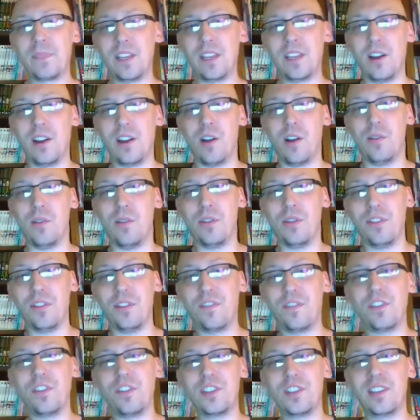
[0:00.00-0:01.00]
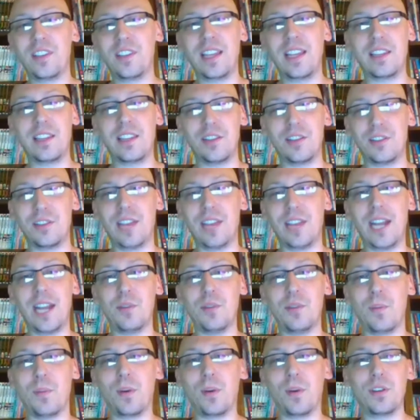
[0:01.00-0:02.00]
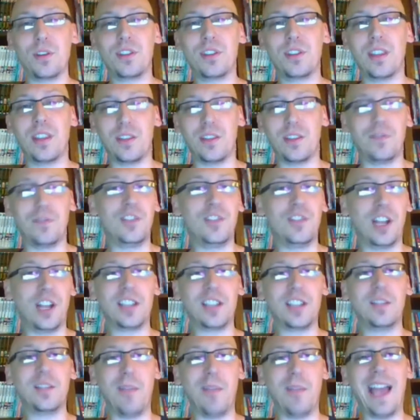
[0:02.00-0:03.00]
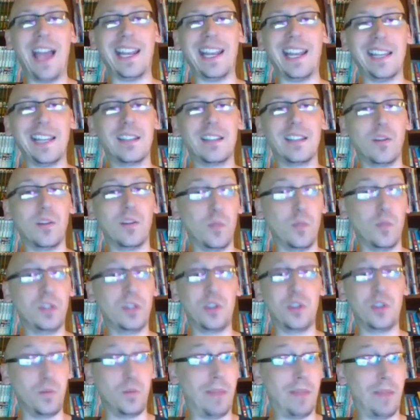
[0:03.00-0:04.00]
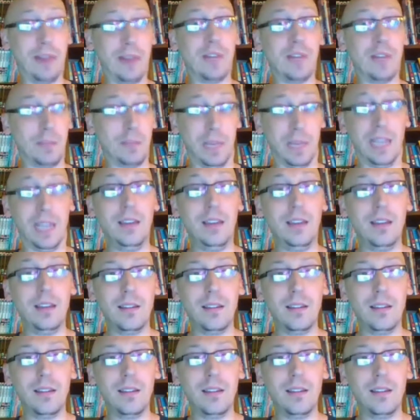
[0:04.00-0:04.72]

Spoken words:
The first thing that you say to a person that you've just met isn't, will you marry me?